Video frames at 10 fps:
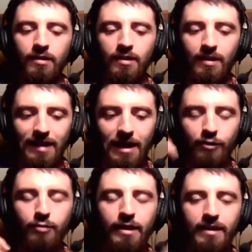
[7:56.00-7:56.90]
allowed
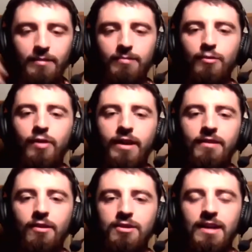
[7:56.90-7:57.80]
your brain to create
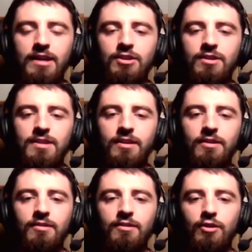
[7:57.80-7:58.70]
those connections, then
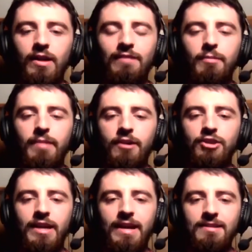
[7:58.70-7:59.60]
you'll have a better
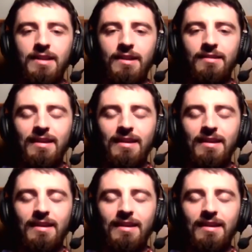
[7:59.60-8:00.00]
chance at